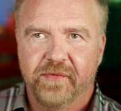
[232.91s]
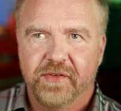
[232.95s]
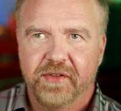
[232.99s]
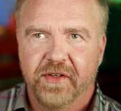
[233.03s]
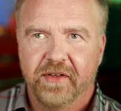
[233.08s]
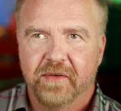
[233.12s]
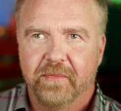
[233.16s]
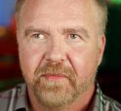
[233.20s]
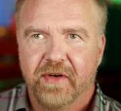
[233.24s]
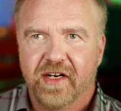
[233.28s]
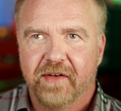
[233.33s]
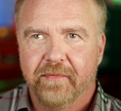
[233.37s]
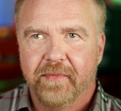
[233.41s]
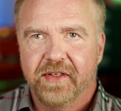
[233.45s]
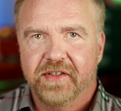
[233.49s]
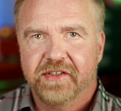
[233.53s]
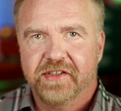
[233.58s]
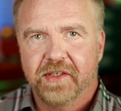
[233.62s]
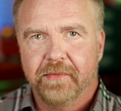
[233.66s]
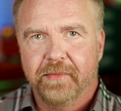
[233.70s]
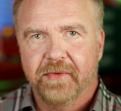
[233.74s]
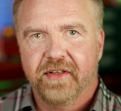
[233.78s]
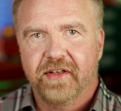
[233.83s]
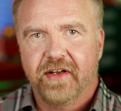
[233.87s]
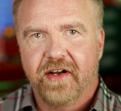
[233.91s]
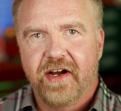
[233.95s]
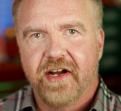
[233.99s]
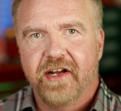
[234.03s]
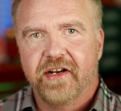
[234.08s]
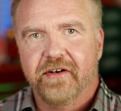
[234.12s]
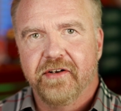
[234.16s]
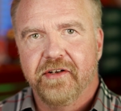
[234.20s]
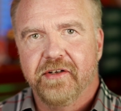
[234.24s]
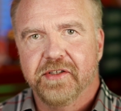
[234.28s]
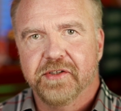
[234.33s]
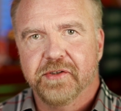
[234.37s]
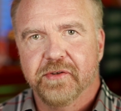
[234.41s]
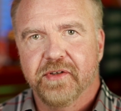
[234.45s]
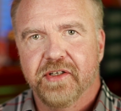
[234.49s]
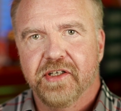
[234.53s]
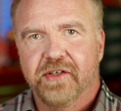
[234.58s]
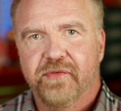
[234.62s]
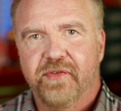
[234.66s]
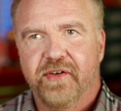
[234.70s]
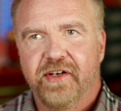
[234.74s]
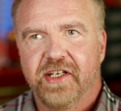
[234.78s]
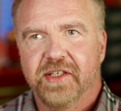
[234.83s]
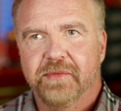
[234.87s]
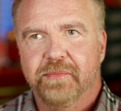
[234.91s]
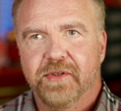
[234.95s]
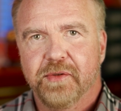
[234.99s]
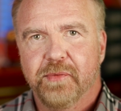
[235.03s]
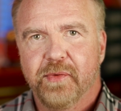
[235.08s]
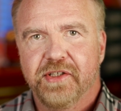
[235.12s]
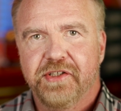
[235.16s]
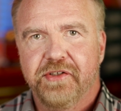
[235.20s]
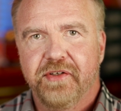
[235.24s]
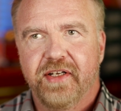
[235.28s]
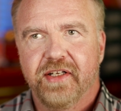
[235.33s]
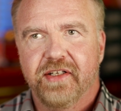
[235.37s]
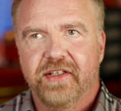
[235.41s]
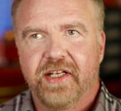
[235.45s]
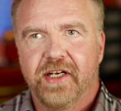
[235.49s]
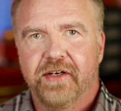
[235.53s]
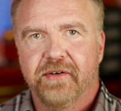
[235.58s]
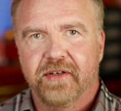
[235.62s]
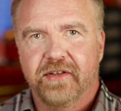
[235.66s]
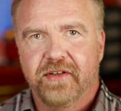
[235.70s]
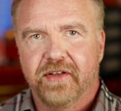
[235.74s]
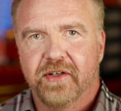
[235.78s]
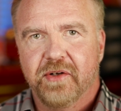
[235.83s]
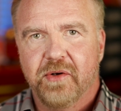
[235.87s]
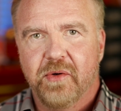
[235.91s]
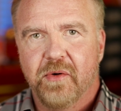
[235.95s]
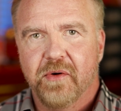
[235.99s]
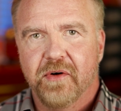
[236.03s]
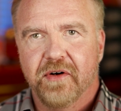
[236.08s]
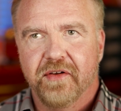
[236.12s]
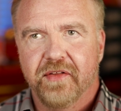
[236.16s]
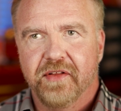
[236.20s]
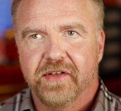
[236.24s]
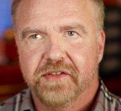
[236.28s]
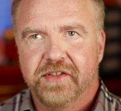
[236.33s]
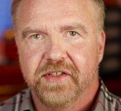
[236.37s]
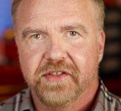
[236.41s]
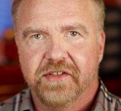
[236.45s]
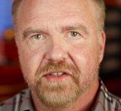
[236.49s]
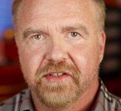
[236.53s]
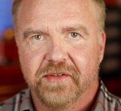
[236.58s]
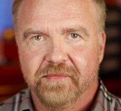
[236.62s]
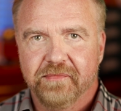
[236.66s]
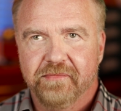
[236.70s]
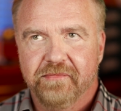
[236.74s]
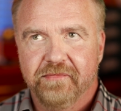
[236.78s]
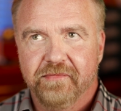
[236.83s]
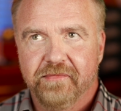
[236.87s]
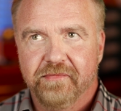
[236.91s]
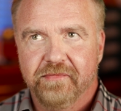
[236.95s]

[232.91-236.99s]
So there might have been some in the higher user interface, but once you get down to the core of the system,